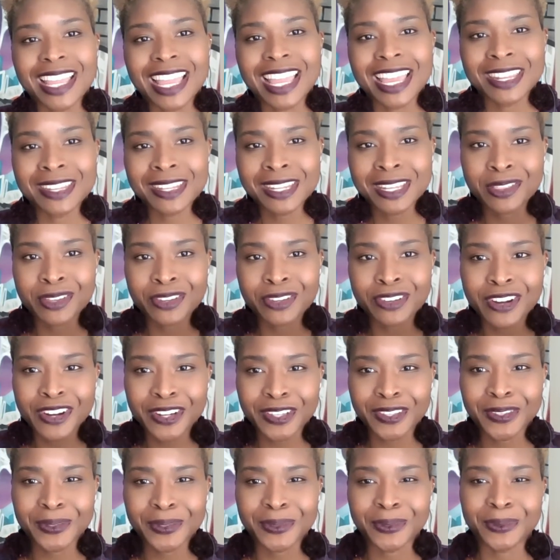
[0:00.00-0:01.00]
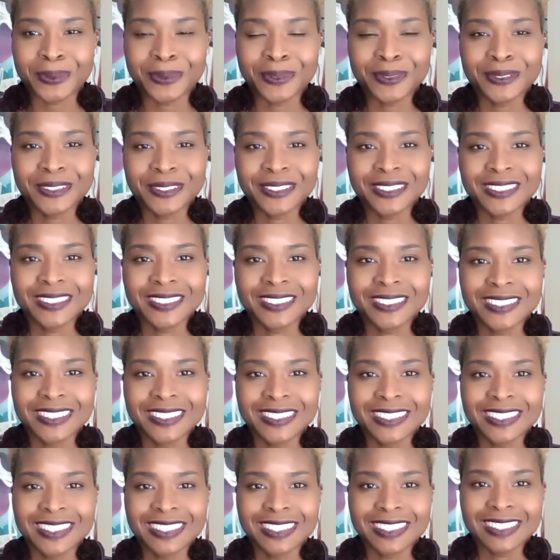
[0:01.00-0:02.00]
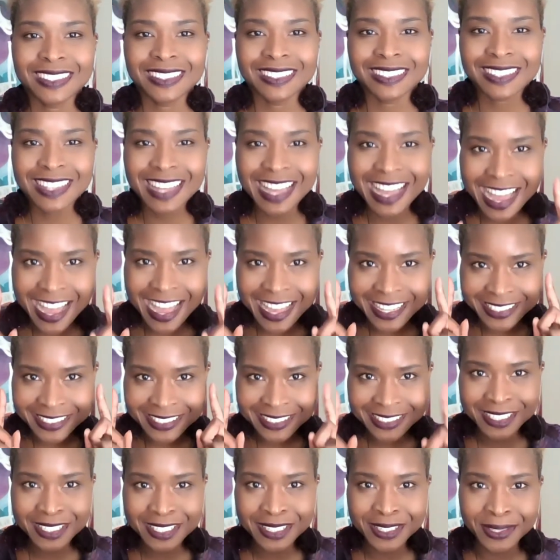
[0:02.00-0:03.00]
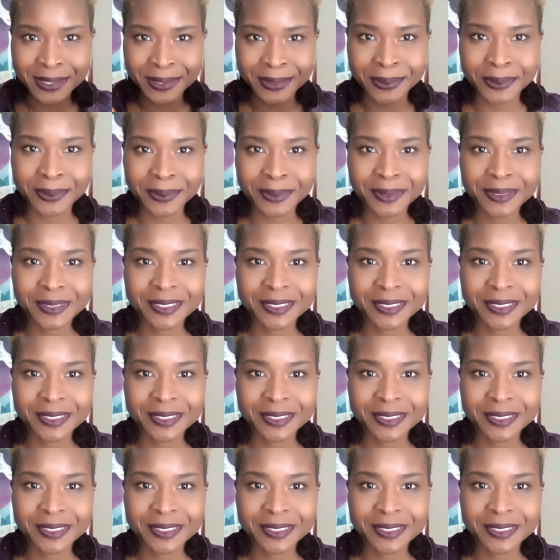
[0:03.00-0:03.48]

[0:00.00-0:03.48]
and neither are you. I see you.